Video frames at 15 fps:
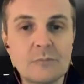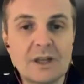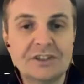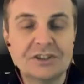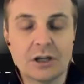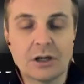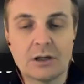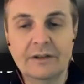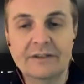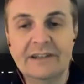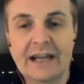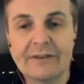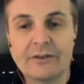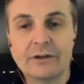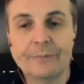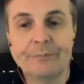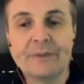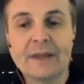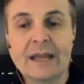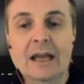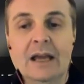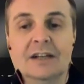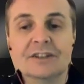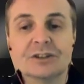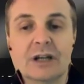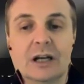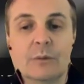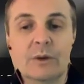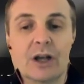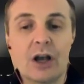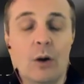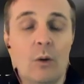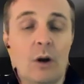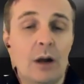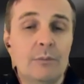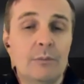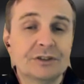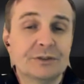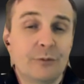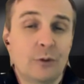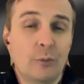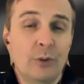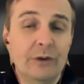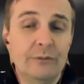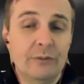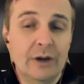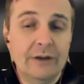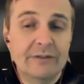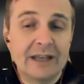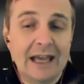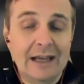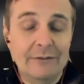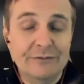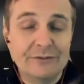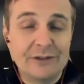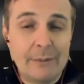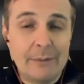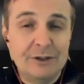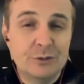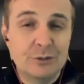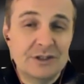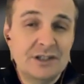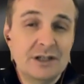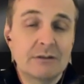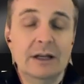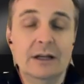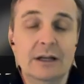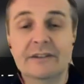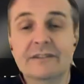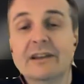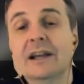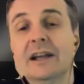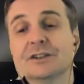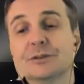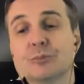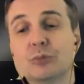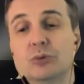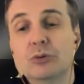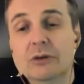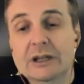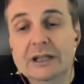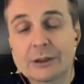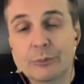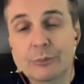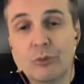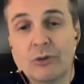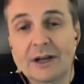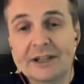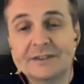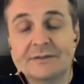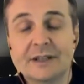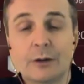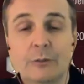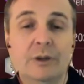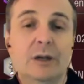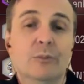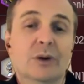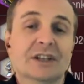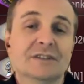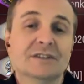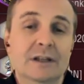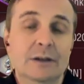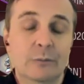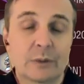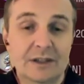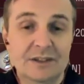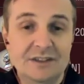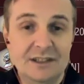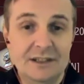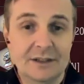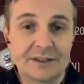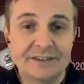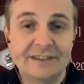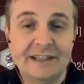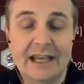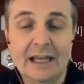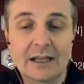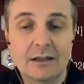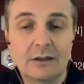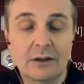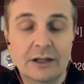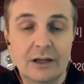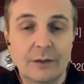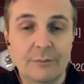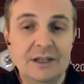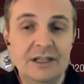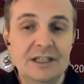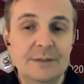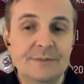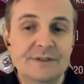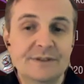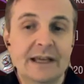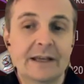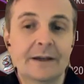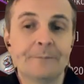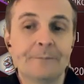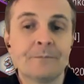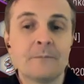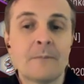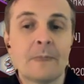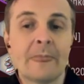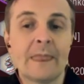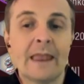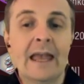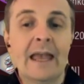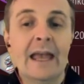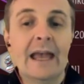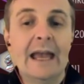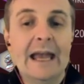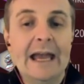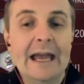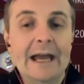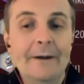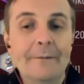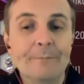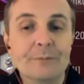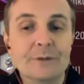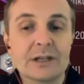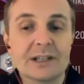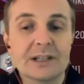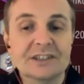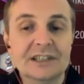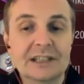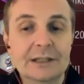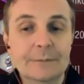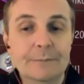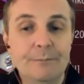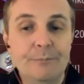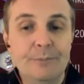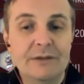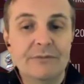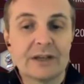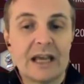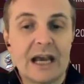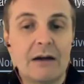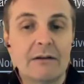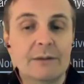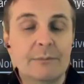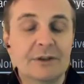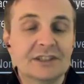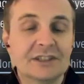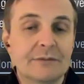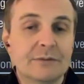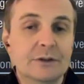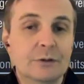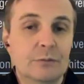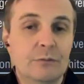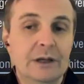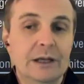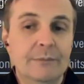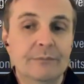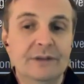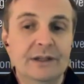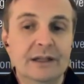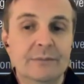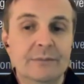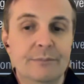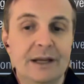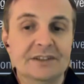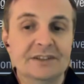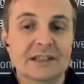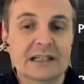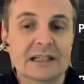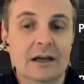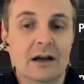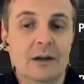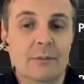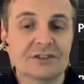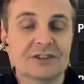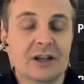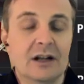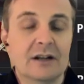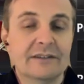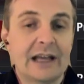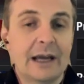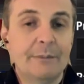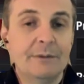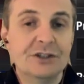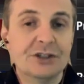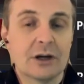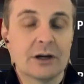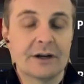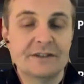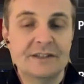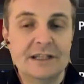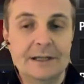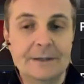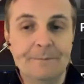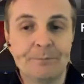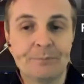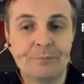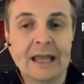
circle of death on him. So there we go, almost 4.5k of damage with a tier 8 light tank is pretty impressive. That would be impressive even with a tier 10 light or medium tank. You can see a bit of a carry. Myself on the rim did basically almost all the damage on our team.